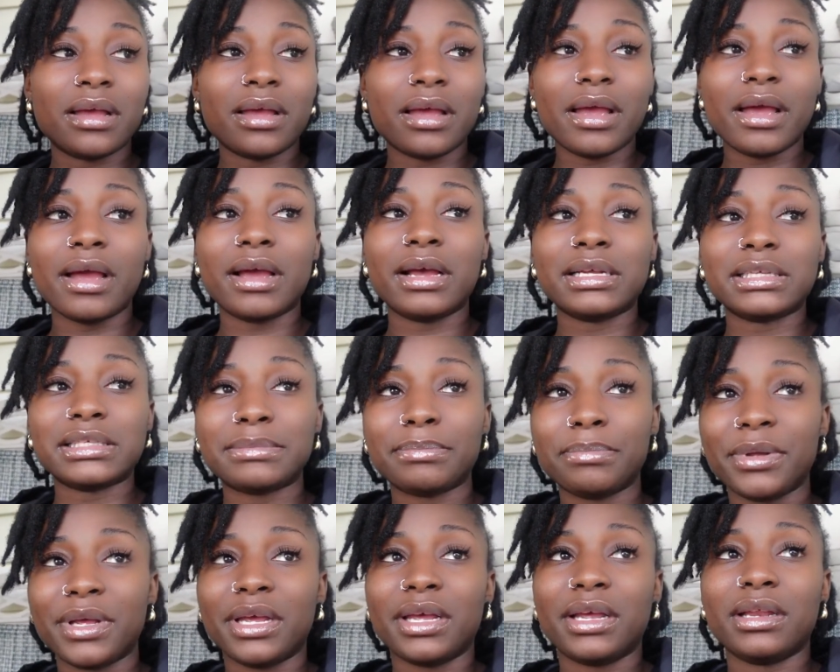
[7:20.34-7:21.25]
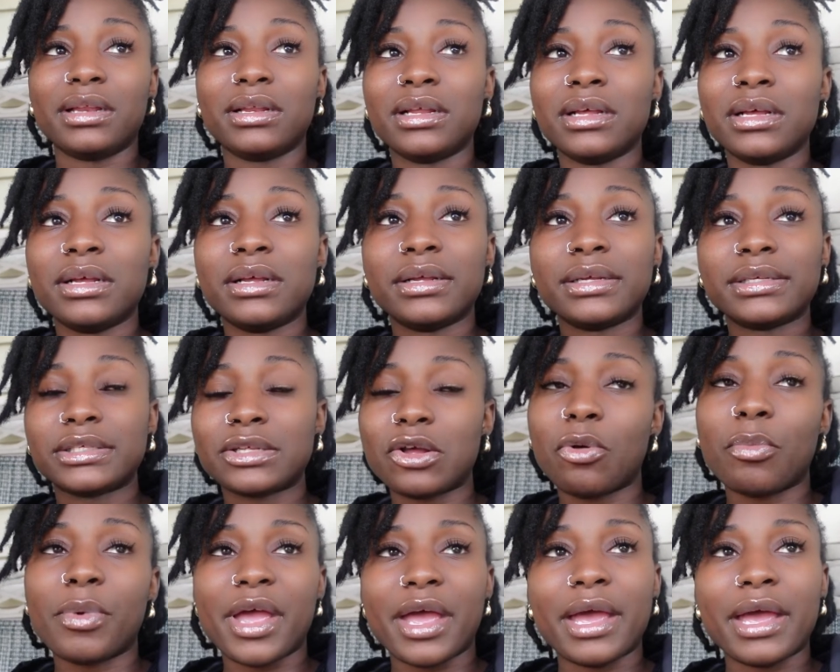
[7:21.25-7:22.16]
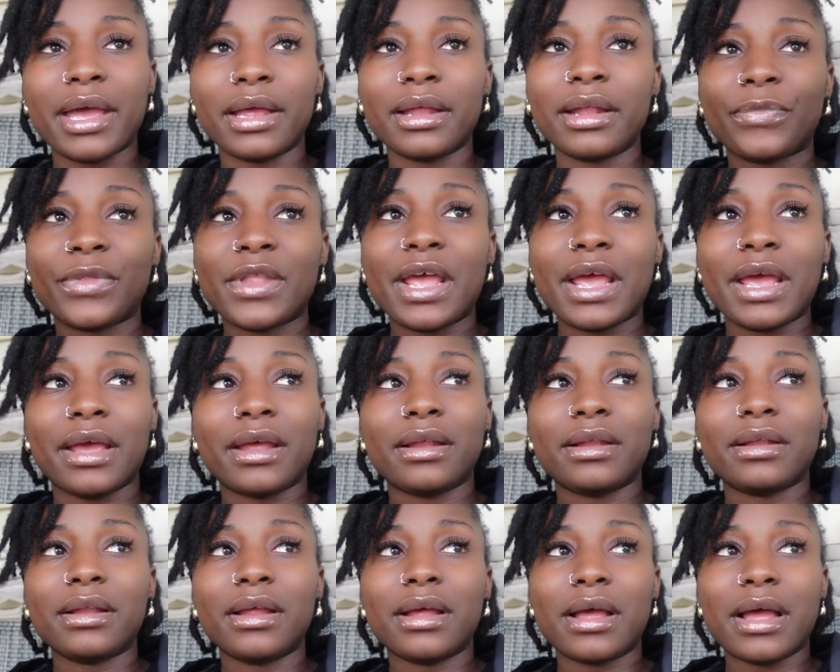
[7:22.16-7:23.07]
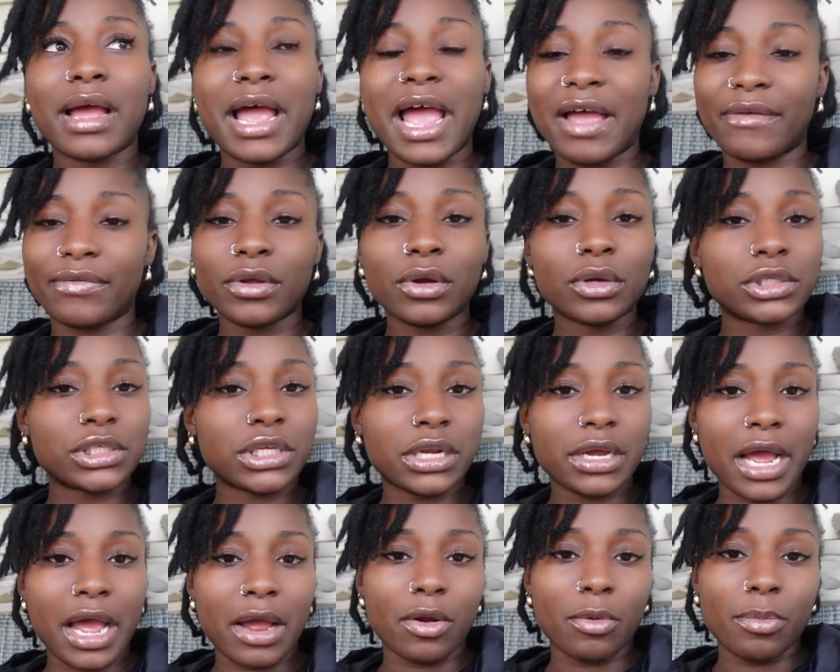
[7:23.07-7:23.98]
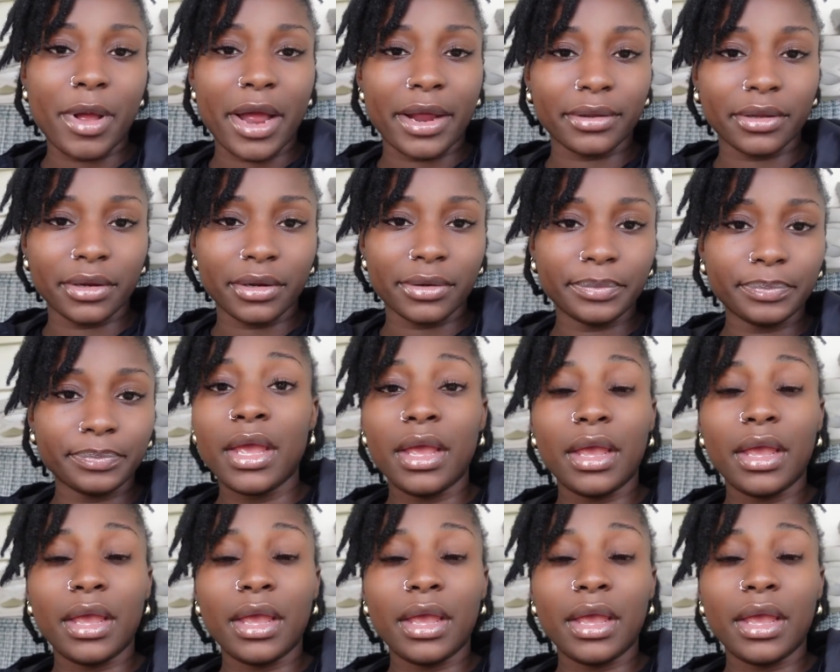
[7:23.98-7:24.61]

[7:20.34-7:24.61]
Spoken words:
has been so bad that I have to go to the chiropractor.